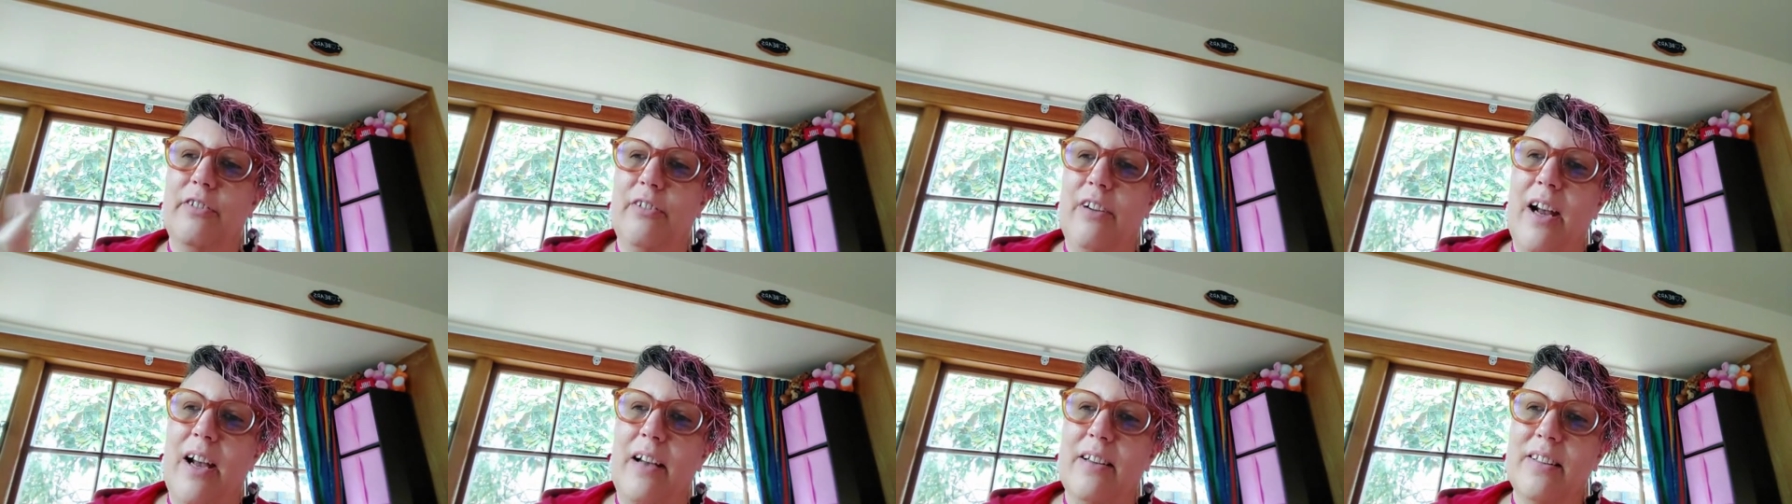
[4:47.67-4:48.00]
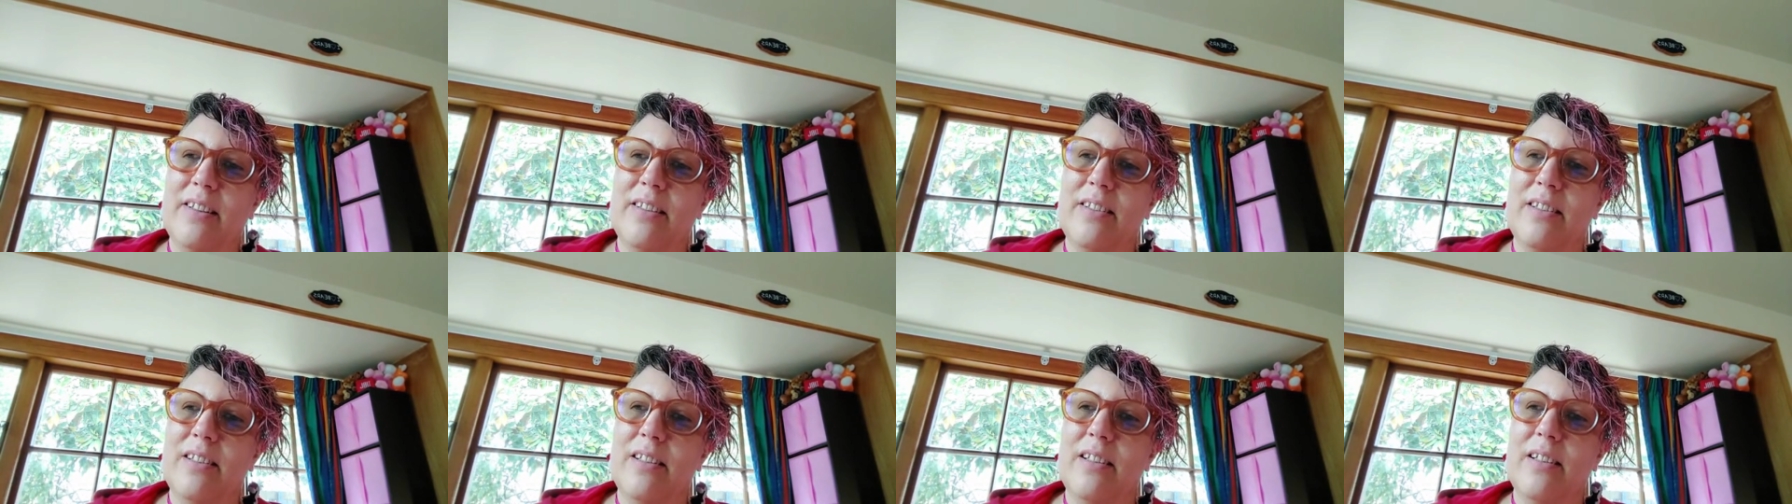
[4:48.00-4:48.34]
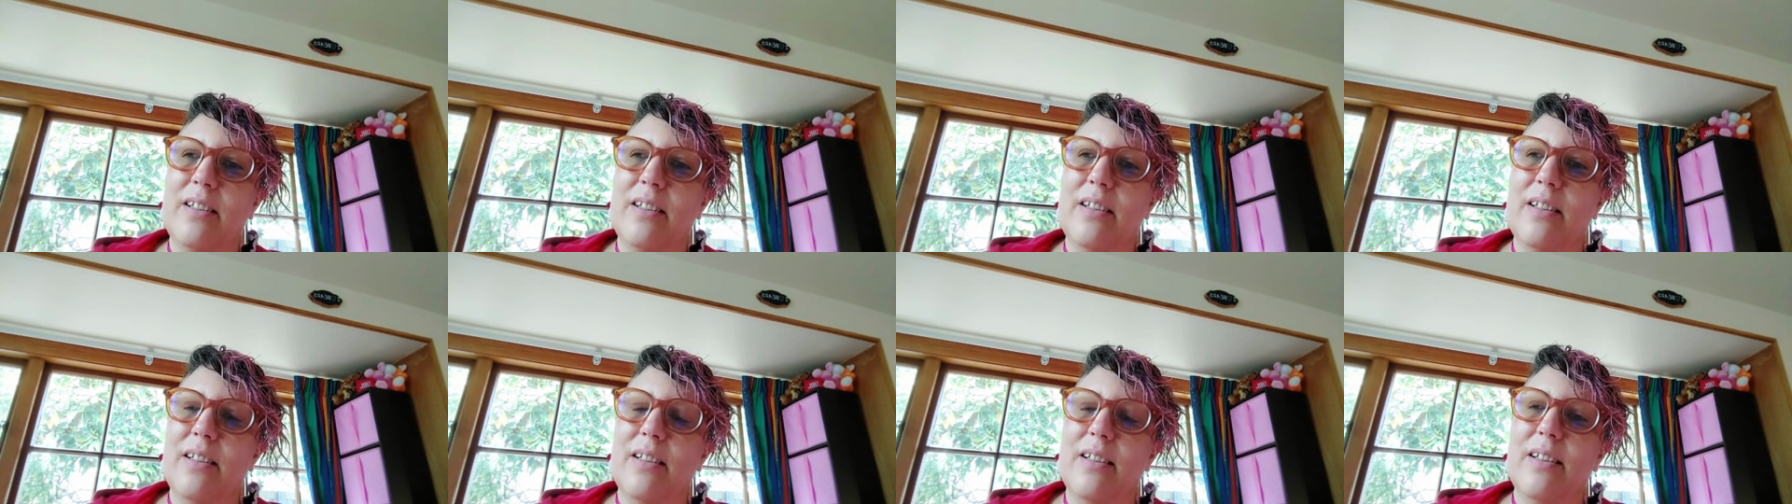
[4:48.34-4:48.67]
for us.
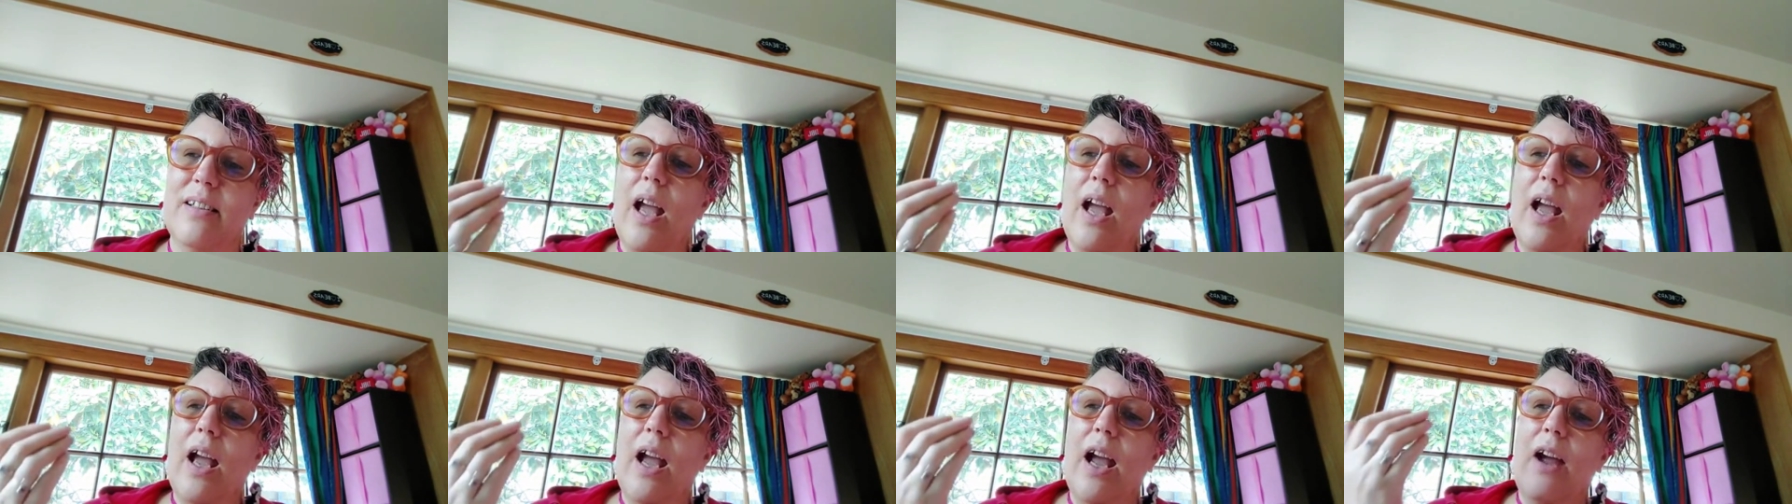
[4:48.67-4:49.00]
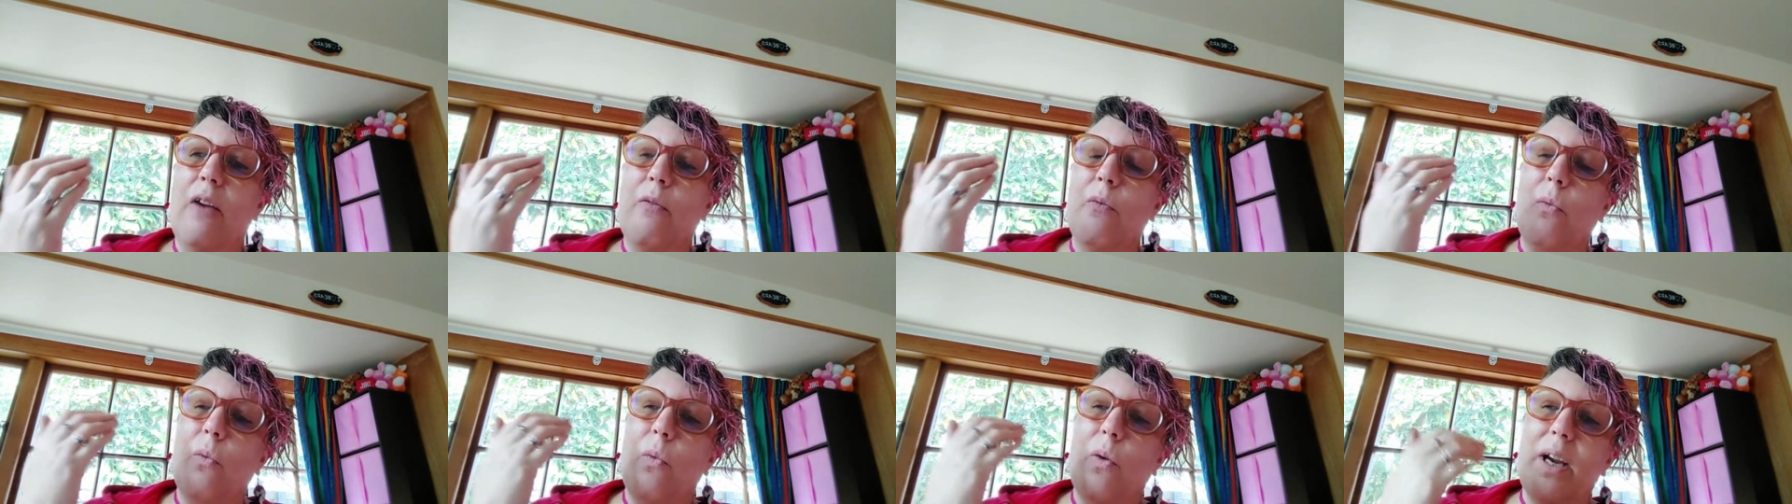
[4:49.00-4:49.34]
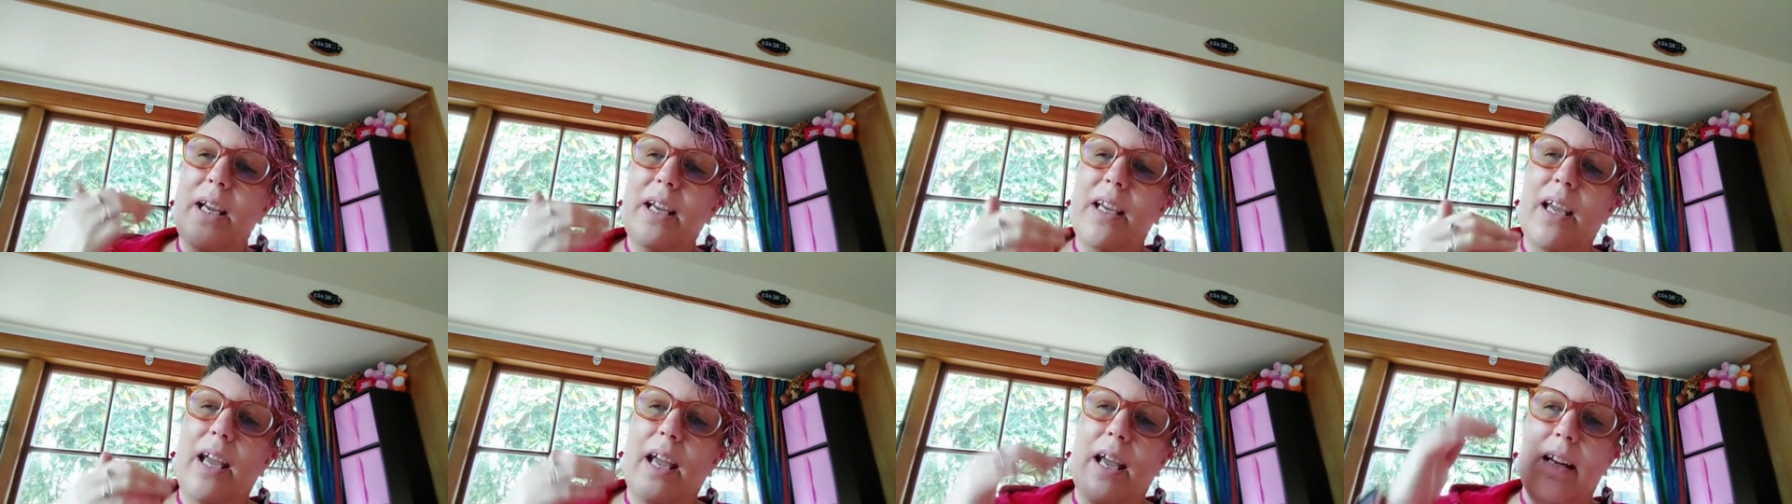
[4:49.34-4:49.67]
And
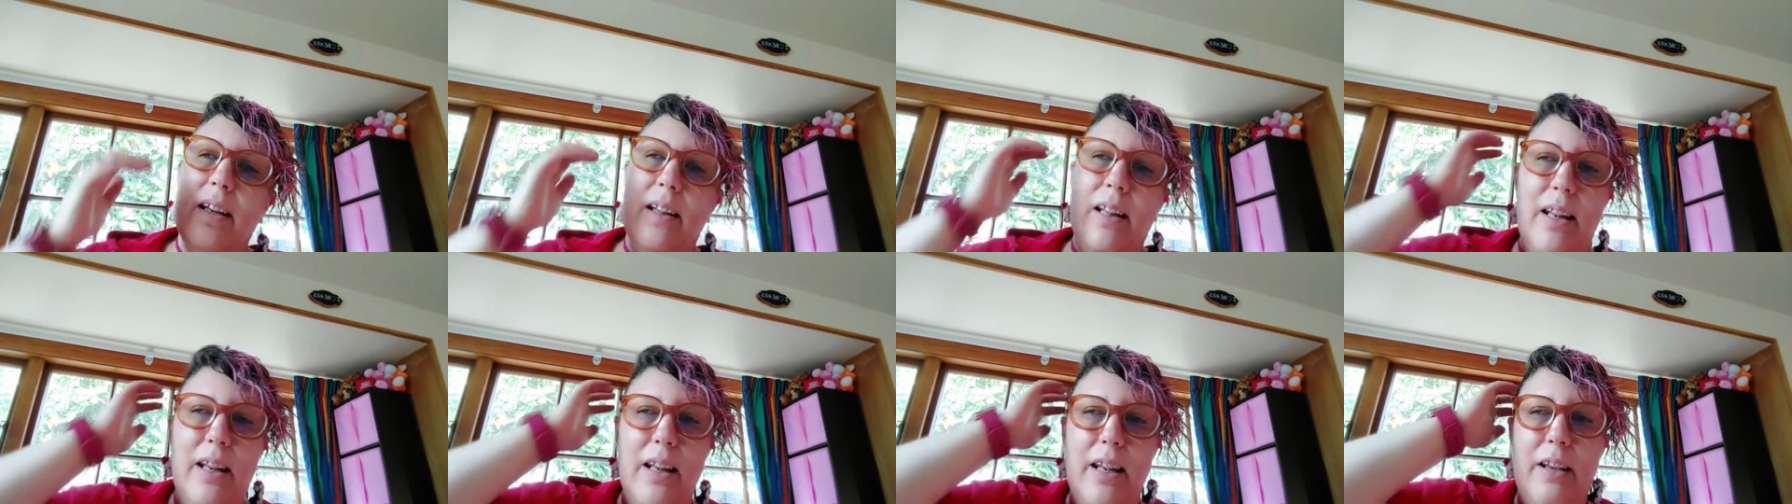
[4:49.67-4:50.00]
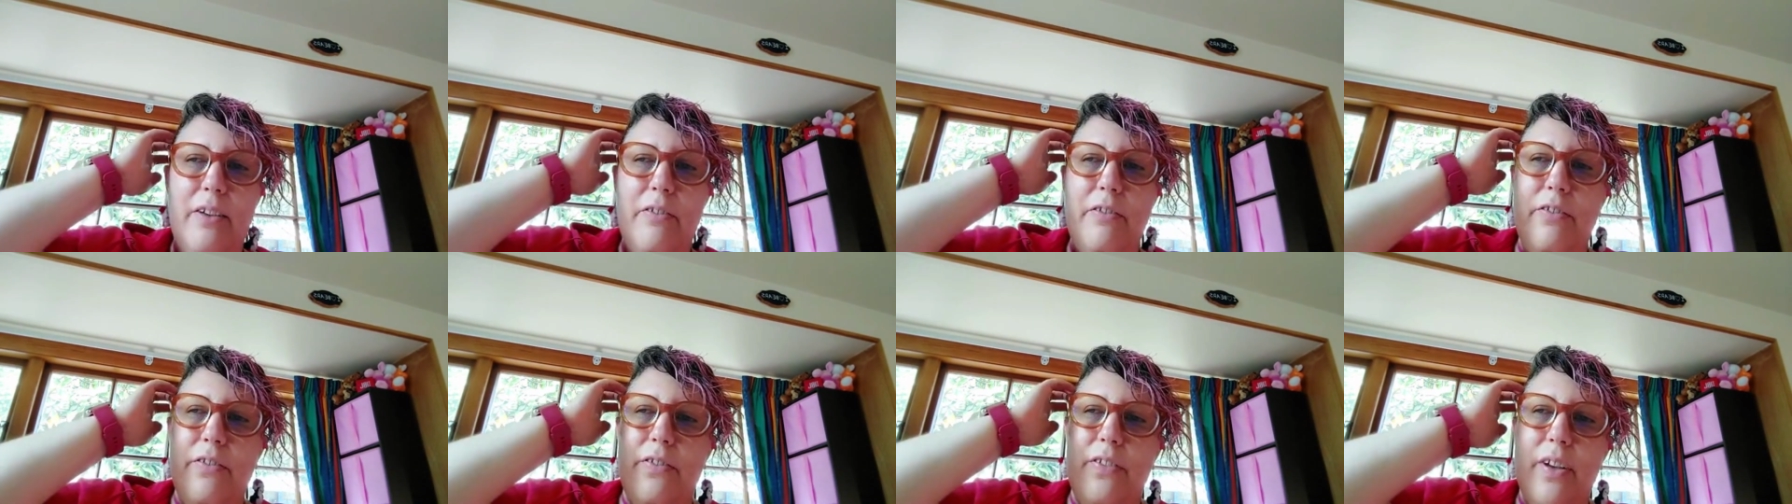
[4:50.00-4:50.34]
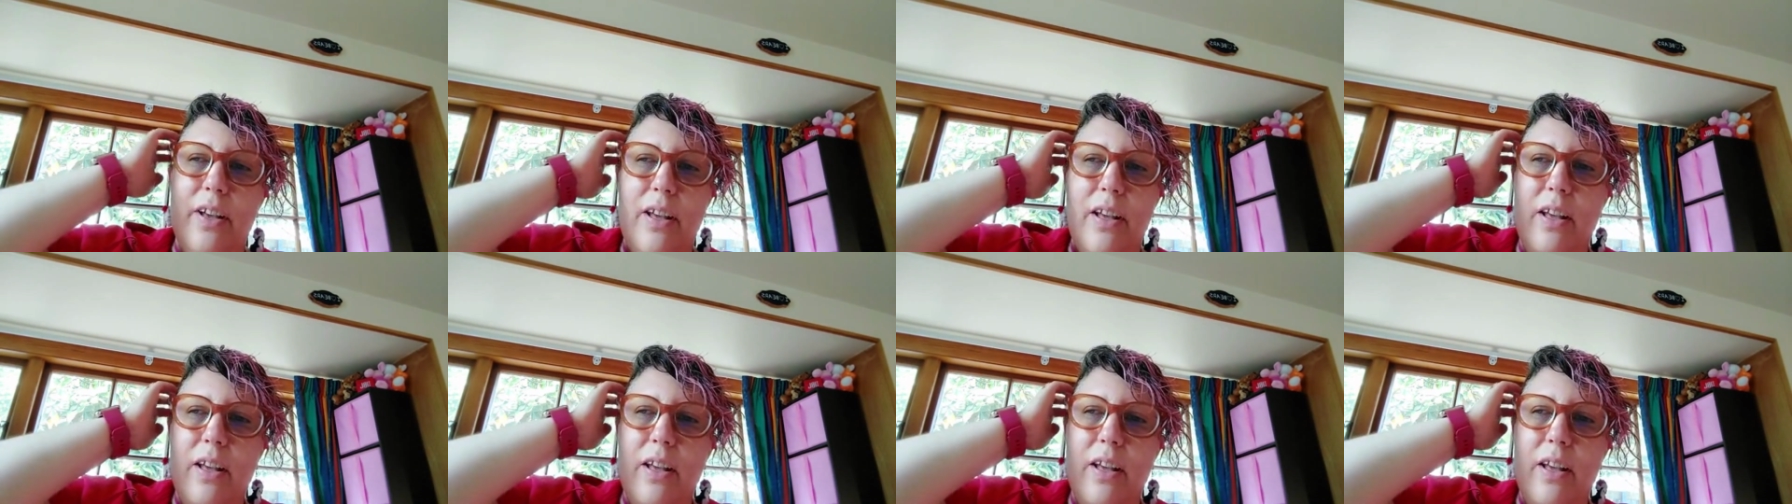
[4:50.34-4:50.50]
we can live